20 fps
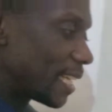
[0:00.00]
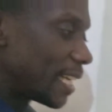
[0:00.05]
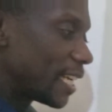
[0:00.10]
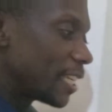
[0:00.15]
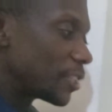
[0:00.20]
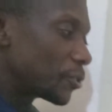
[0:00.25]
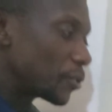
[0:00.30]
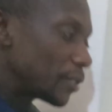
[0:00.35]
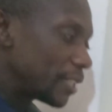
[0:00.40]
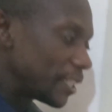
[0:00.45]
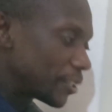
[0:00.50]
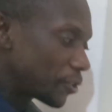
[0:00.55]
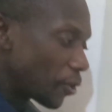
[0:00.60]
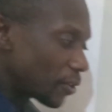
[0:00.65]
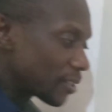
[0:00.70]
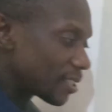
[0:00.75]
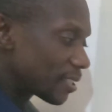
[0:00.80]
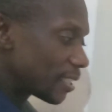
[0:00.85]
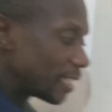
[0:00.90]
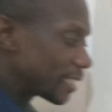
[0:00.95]

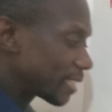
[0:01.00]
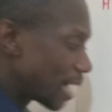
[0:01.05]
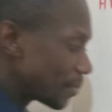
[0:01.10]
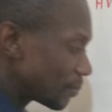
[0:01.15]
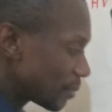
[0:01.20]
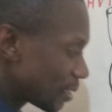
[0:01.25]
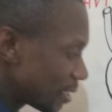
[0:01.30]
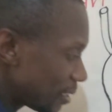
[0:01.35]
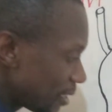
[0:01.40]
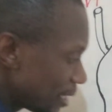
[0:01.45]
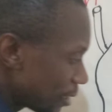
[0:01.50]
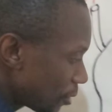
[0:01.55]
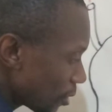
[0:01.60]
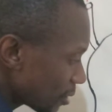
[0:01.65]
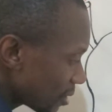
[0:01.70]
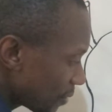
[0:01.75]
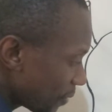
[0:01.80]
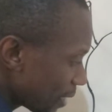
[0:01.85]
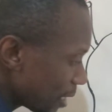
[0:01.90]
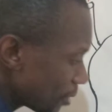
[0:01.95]

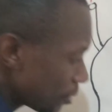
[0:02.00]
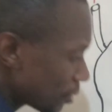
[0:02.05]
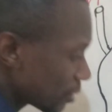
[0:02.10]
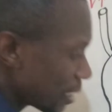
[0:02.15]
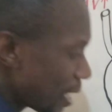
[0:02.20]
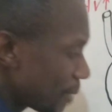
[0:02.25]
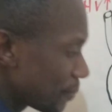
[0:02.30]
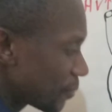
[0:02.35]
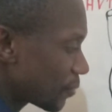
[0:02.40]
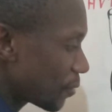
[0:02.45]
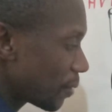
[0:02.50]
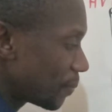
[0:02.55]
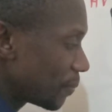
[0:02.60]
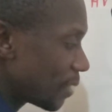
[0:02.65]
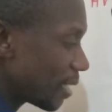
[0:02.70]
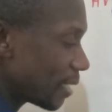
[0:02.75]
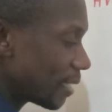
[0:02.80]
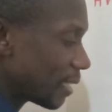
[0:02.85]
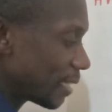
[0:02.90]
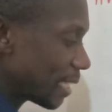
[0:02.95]
Detoxification comes from
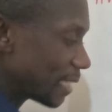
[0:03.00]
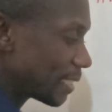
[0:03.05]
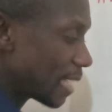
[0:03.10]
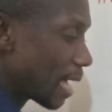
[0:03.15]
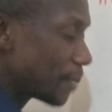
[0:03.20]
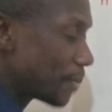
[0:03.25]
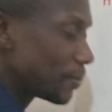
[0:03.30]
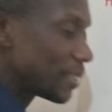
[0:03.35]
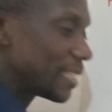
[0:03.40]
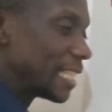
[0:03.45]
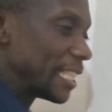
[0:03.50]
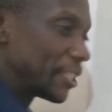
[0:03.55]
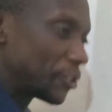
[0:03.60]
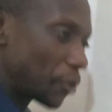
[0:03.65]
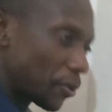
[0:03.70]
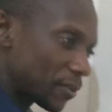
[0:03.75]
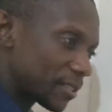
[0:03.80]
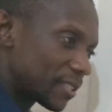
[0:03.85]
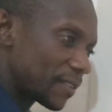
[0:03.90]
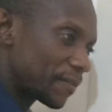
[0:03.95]
the term
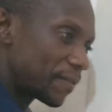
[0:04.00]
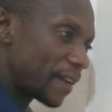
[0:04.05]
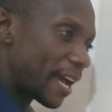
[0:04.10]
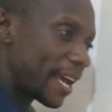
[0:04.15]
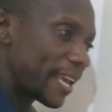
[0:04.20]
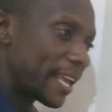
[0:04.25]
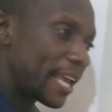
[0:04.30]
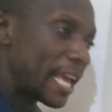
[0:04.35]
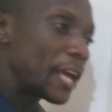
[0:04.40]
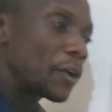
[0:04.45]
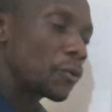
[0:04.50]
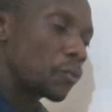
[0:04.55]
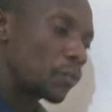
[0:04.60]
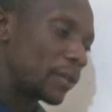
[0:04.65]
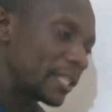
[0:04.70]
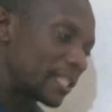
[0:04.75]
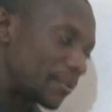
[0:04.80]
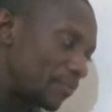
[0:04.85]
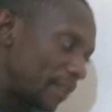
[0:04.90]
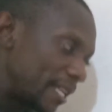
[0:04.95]
detoxify,
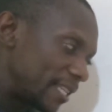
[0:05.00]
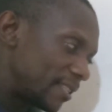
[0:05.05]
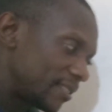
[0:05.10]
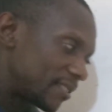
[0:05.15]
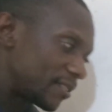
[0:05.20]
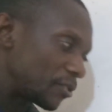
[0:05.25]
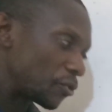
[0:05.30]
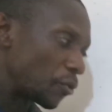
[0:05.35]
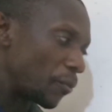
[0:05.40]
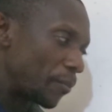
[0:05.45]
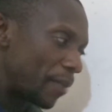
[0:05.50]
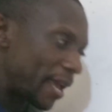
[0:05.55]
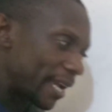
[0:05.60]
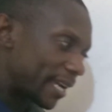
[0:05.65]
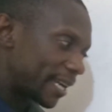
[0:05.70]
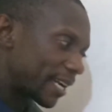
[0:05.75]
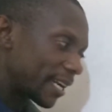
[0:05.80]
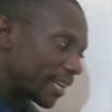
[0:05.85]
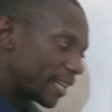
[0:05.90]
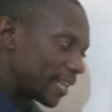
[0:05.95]
which means to
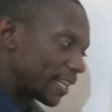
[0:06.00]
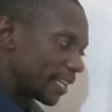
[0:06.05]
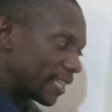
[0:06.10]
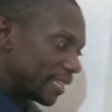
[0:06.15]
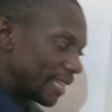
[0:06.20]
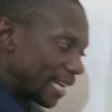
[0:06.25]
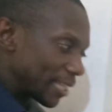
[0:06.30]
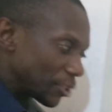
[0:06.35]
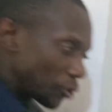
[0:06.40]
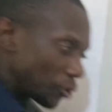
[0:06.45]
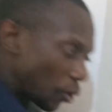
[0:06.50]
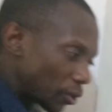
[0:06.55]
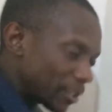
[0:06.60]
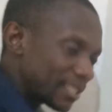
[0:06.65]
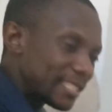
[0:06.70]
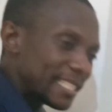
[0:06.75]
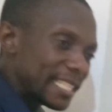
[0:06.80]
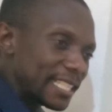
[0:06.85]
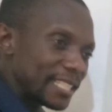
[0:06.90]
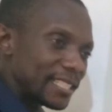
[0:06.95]
make the
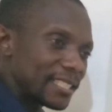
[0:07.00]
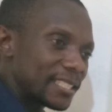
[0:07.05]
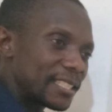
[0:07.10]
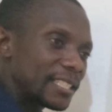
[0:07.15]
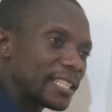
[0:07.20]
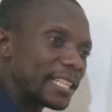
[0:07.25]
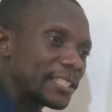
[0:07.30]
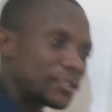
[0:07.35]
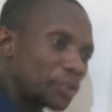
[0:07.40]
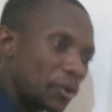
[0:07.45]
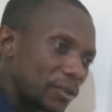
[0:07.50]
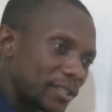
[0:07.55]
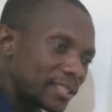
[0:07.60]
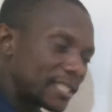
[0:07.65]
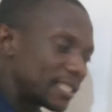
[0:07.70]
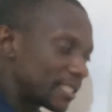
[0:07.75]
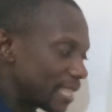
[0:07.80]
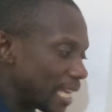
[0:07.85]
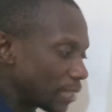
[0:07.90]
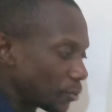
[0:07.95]
toxins
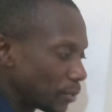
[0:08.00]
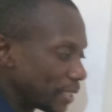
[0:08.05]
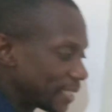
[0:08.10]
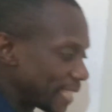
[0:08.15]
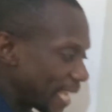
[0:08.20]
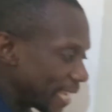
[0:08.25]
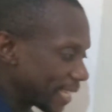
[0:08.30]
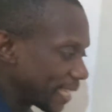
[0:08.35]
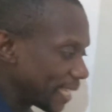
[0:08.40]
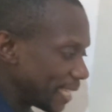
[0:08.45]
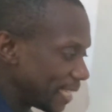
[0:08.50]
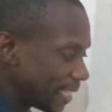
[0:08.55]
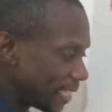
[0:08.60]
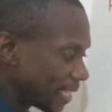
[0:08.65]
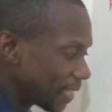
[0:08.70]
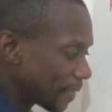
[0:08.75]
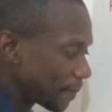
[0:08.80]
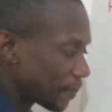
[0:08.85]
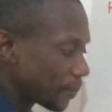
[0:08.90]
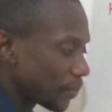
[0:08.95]
that we take in,
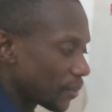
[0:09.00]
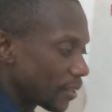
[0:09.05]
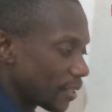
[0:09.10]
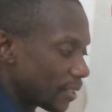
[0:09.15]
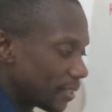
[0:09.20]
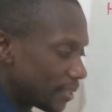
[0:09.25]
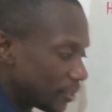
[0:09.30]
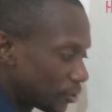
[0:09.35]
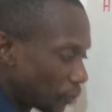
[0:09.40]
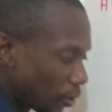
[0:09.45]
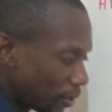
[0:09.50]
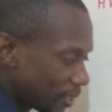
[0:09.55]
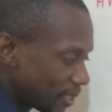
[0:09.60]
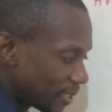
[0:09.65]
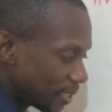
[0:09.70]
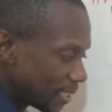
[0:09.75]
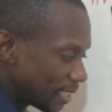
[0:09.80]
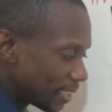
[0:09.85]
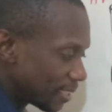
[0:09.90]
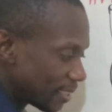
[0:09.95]

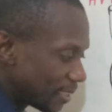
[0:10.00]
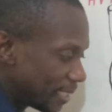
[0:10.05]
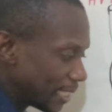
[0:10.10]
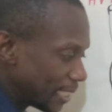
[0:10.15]
toxins,